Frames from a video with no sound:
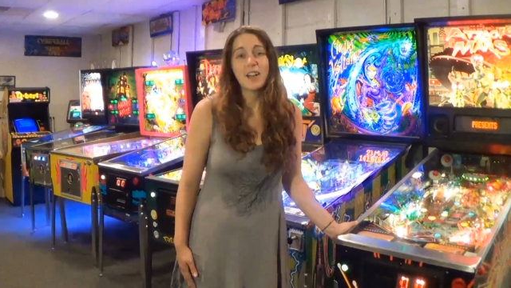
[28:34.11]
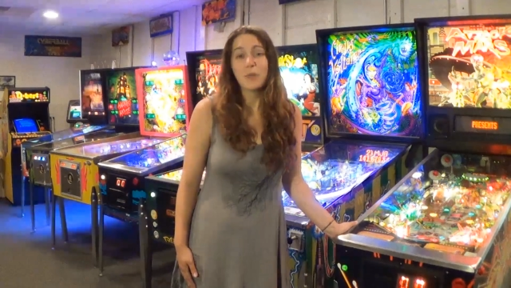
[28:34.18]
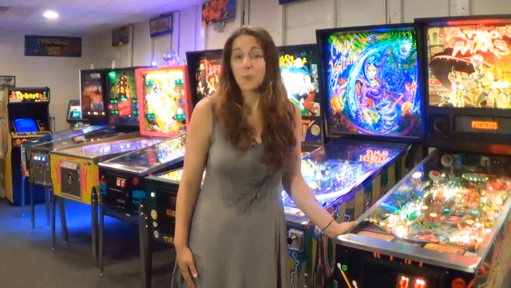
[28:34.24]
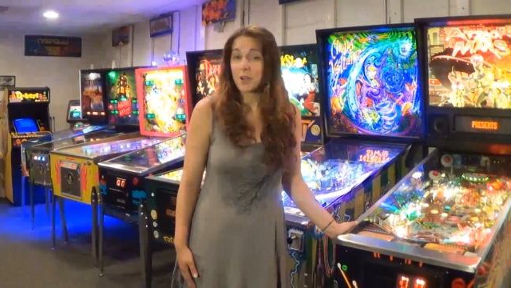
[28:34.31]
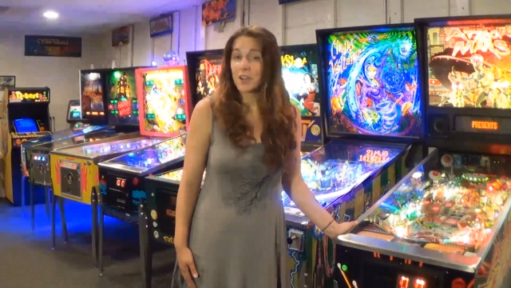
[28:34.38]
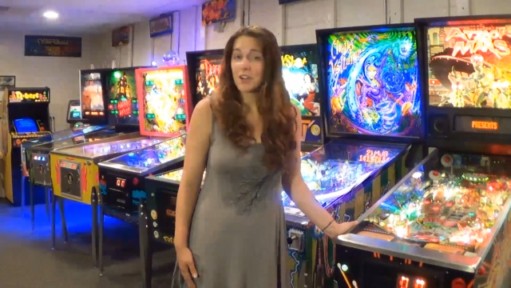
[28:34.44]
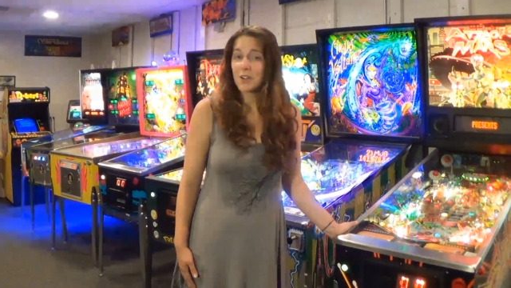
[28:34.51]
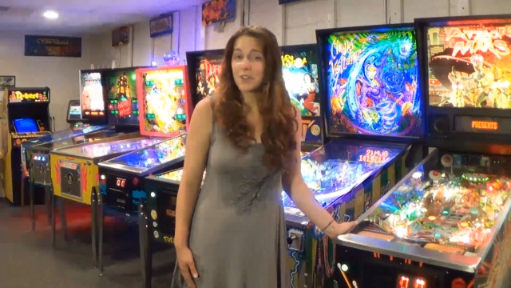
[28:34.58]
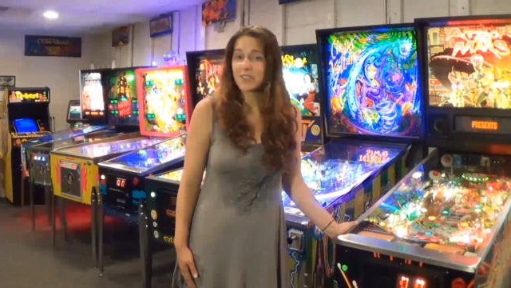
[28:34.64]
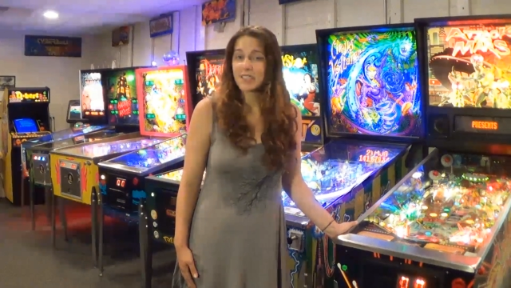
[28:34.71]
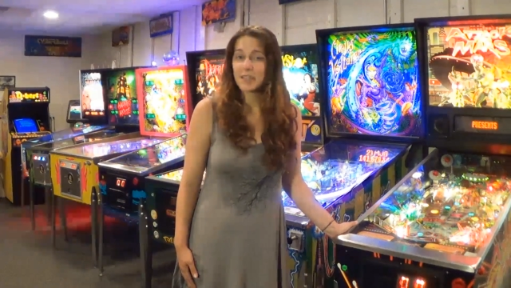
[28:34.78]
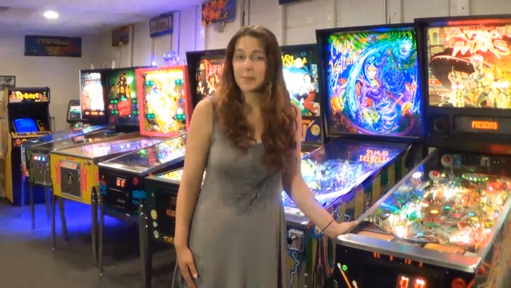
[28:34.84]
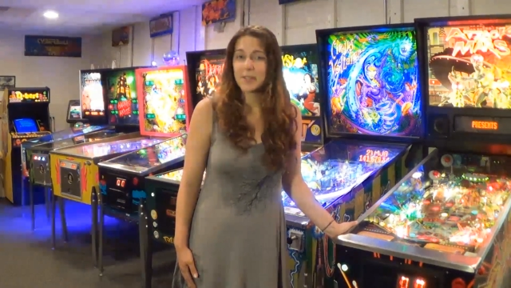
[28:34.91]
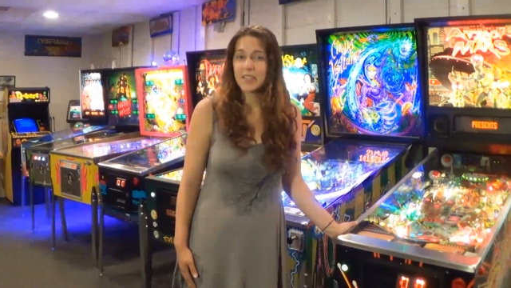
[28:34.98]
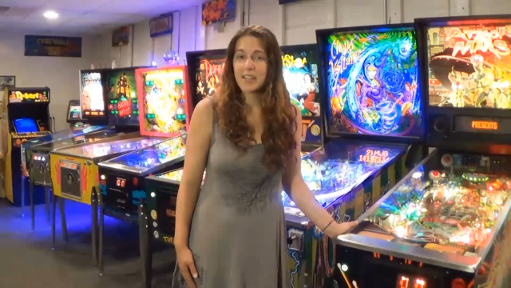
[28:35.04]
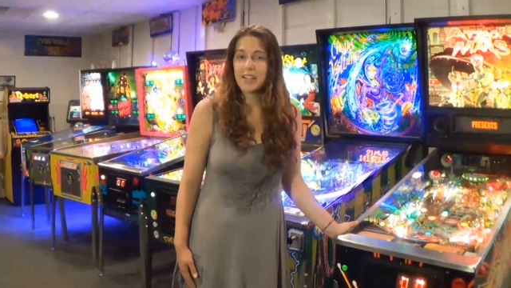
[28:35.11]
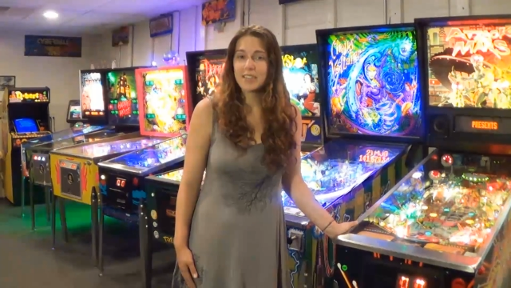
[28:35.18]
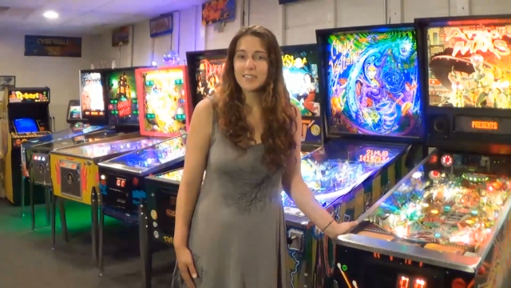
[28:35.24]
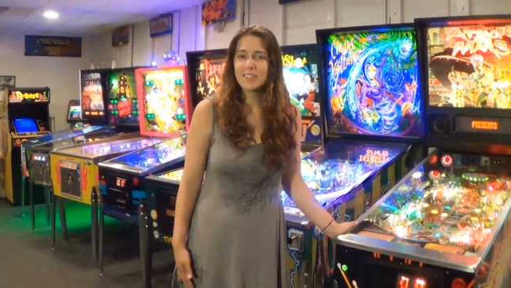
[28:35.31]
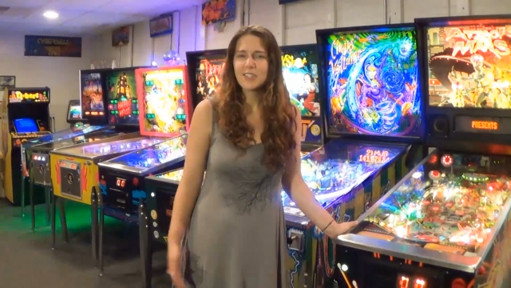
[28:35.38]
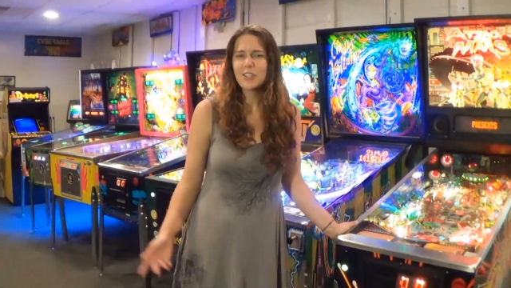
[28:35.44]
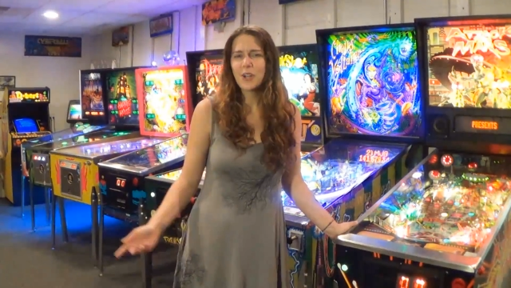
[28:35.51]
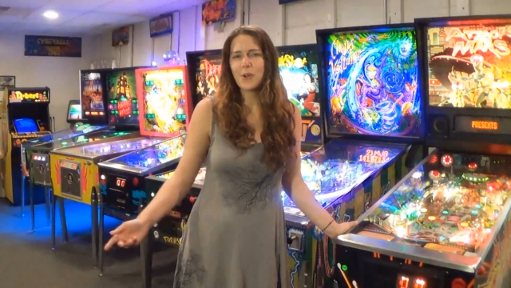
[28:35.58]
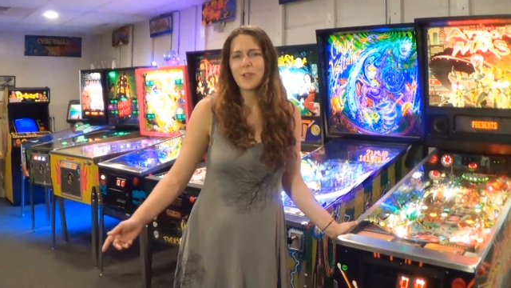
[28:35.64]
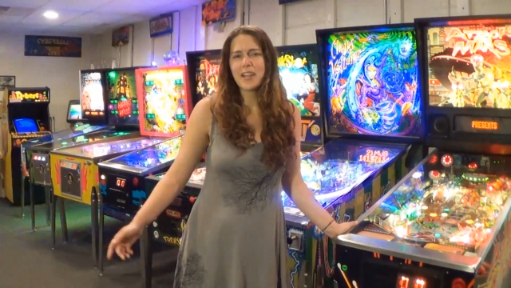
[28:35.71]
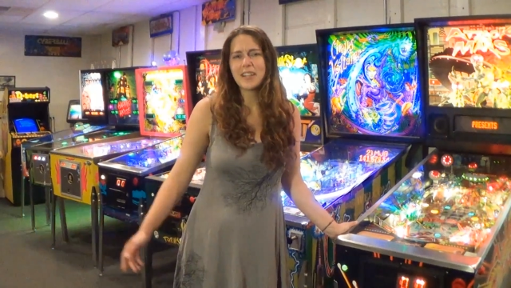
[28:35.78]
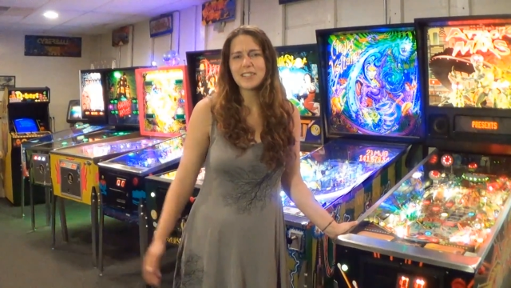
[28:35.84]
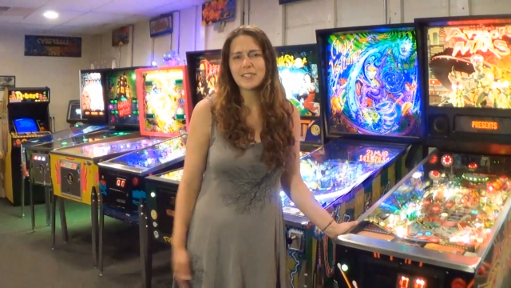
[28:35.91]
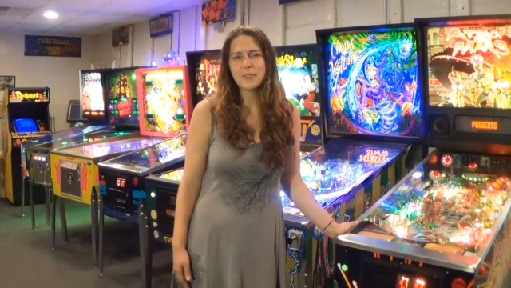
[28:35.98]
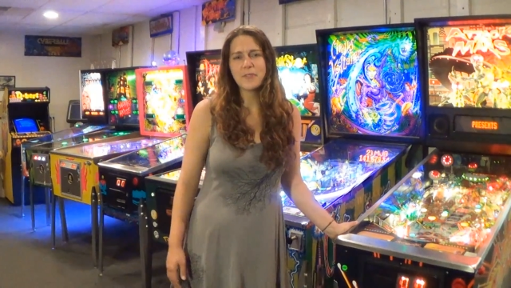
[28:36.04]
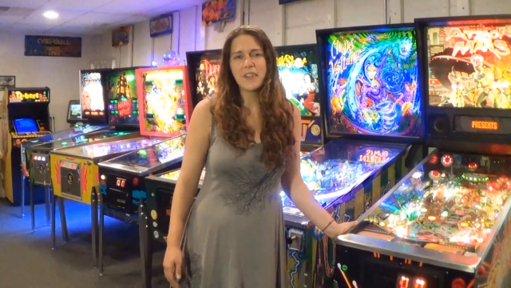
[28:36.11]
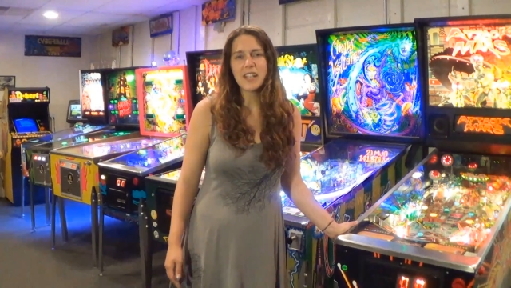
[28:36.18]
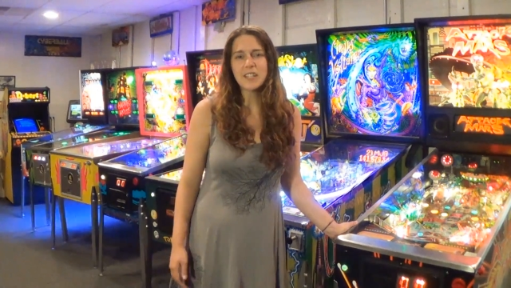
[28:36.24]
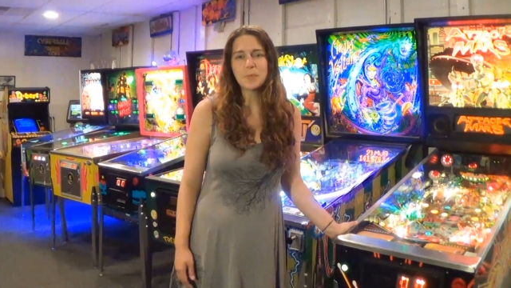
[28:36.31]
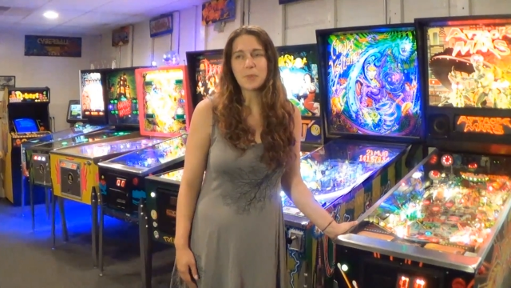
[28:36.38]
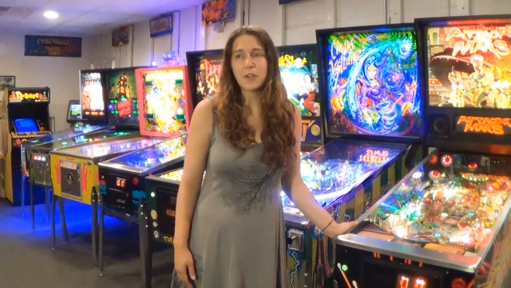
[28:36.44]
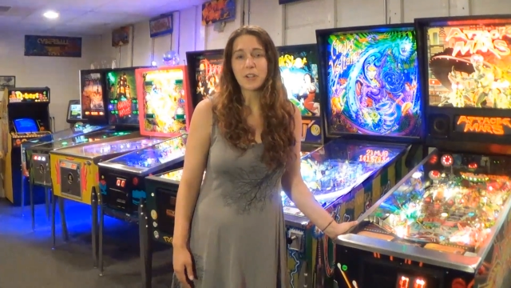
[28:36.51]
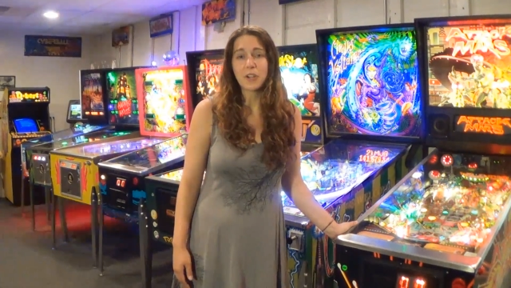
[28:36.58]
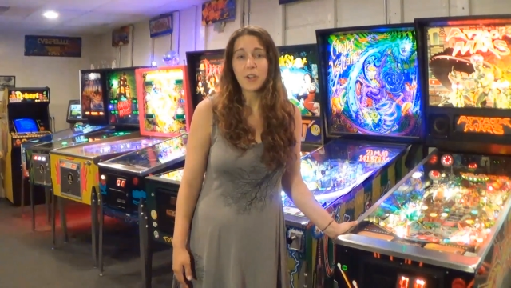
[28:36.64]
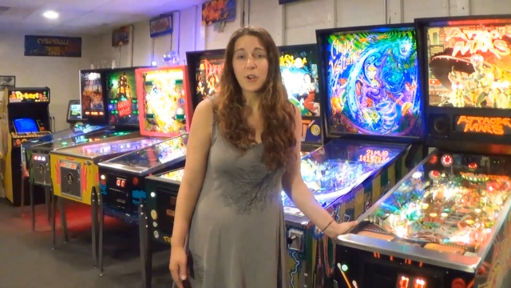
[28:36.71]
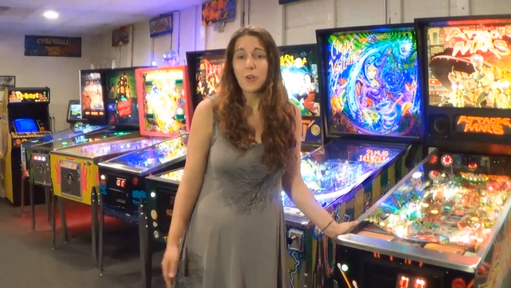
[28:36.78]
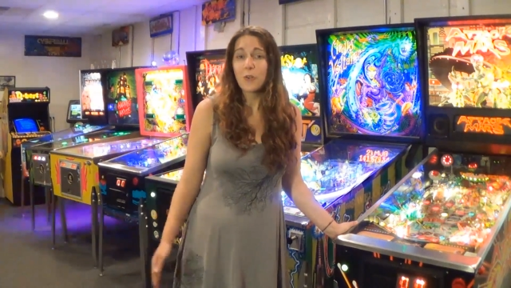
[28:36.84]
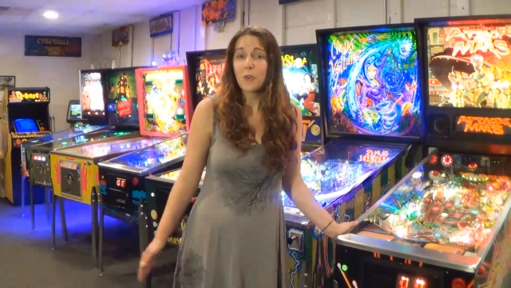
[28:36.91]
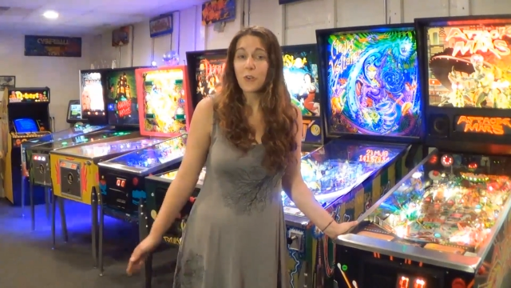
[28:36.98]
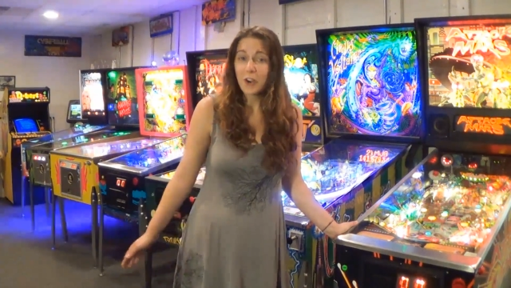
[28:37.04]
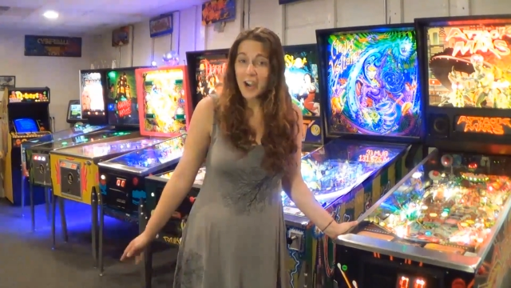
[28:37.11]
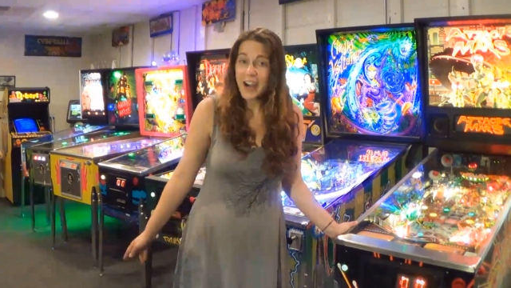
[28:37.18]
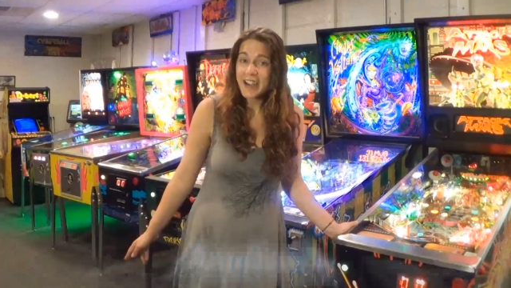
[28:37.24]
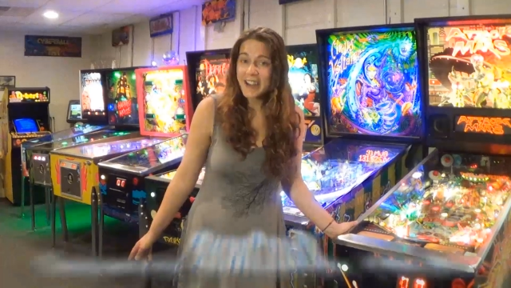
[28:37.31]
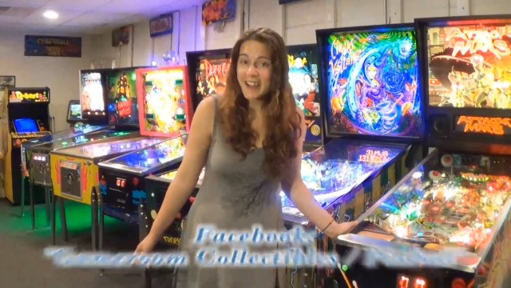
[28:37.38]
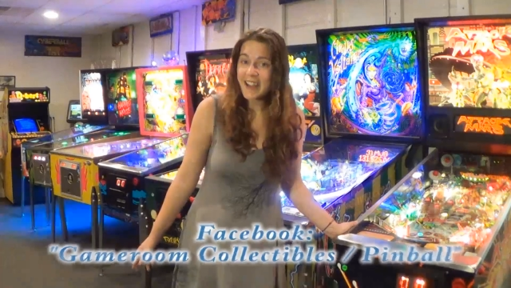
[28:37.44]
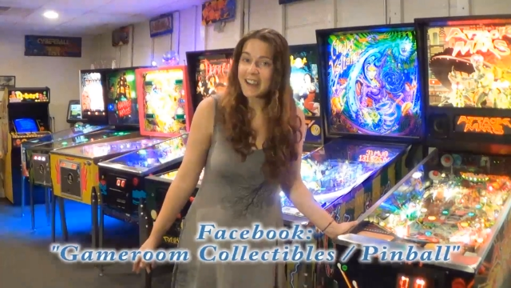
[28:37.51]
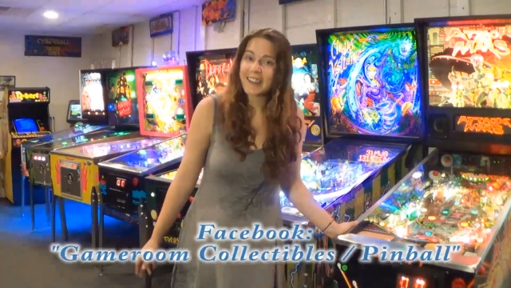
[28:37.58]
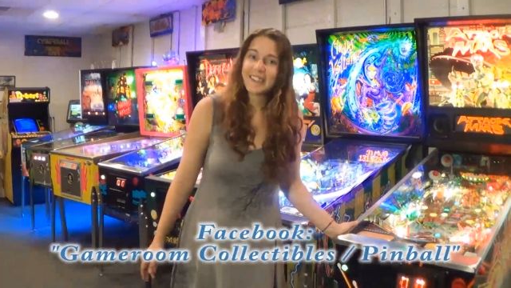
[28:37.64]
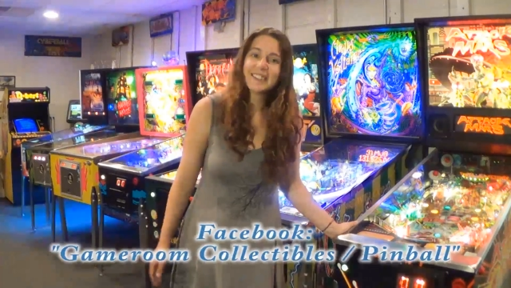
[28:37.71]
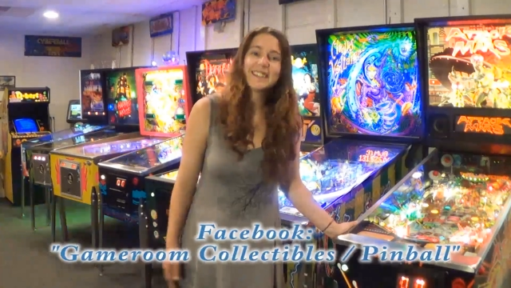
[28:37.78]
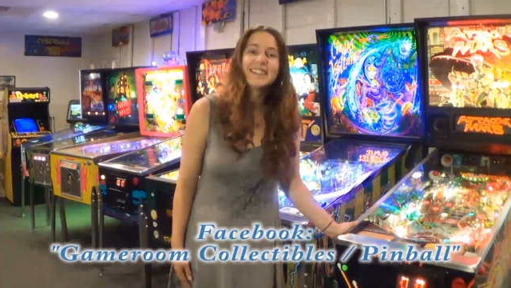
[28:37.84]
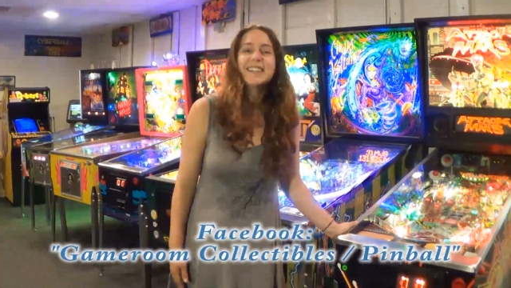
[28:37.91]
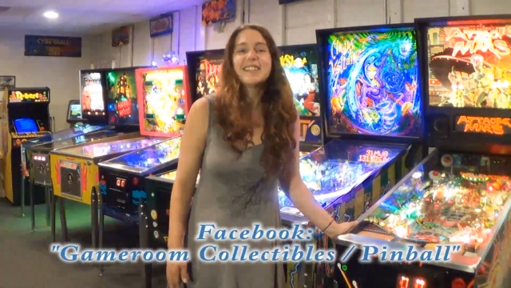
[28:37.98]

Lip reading: Want to know what's coming next? Go like us on Facebook right now.